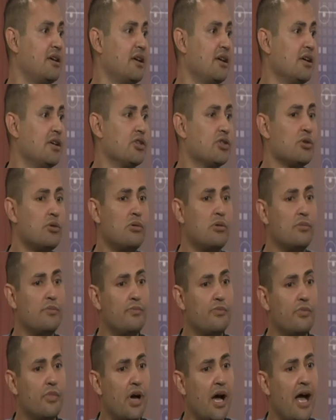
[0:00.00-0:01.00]
So
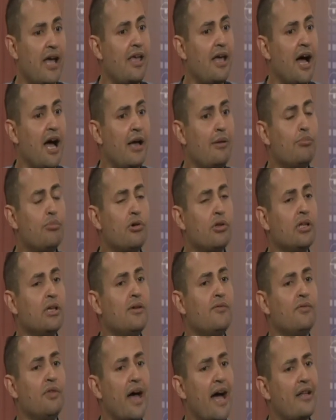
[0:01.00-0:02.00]
I
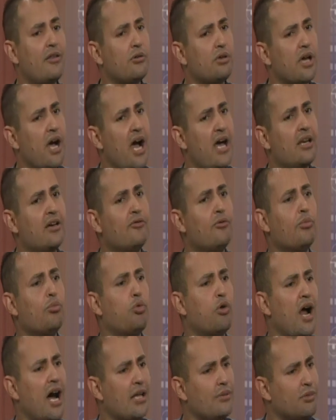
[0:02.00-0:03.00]
believe that kind of
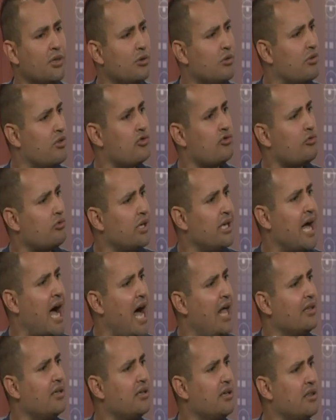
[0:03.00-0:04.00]
brought me to this
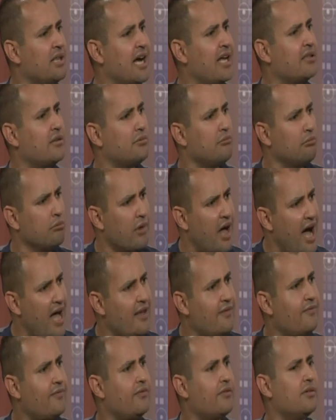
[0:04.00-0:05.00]
reality that
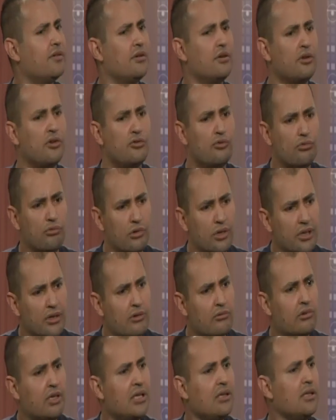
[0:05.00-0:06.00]
life is
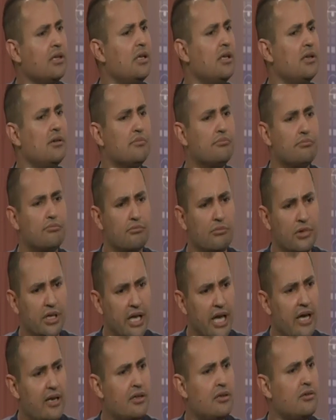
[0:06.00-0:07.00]
really
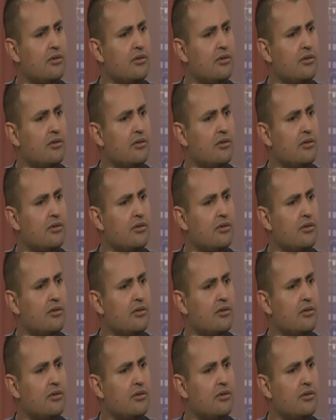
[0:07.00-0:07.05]
getting